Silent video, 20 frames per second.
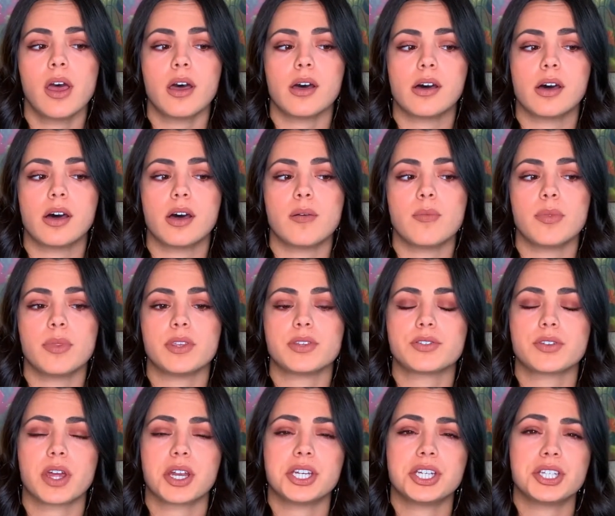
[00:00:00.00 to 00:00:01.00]
the
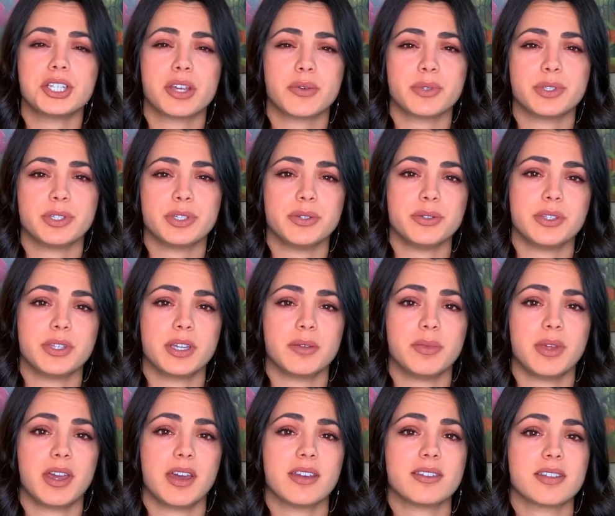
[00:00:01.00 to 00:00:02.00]
strategies I was using
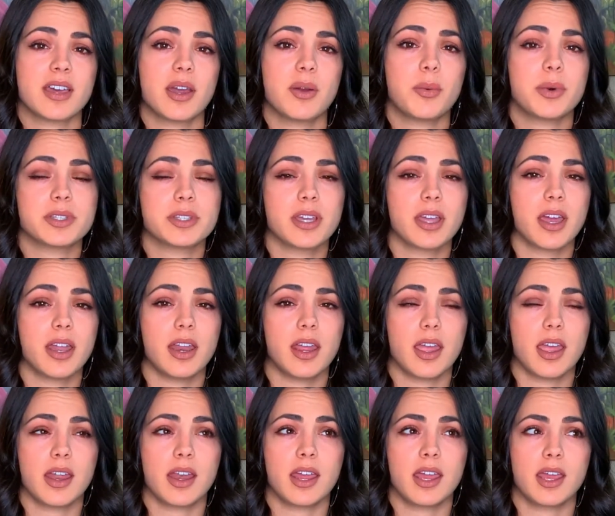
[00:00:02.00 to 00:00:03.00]
because I wasn't getting
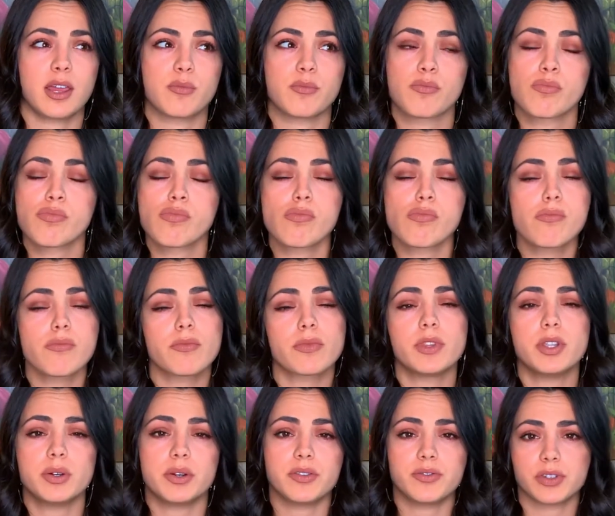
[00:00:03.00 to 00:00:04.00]
any
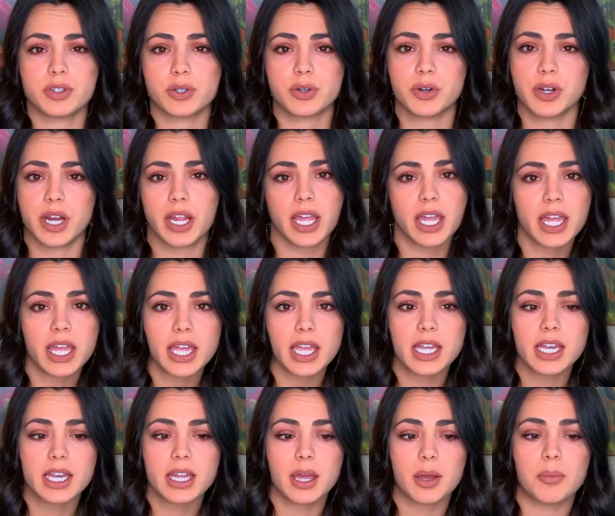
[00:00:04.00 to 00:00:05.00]
new inventory
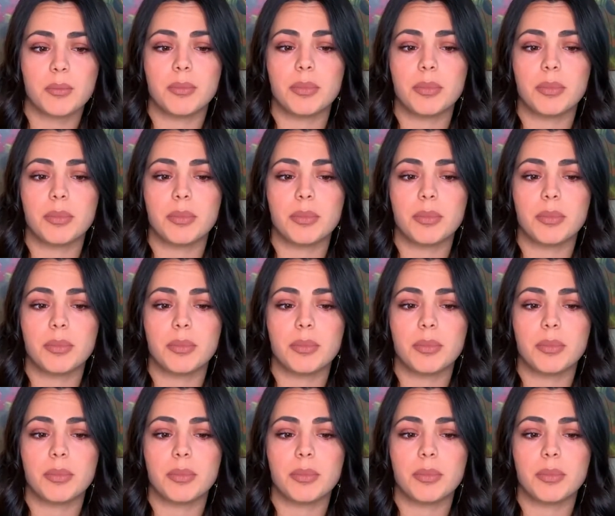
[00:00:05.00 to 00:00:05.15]
in,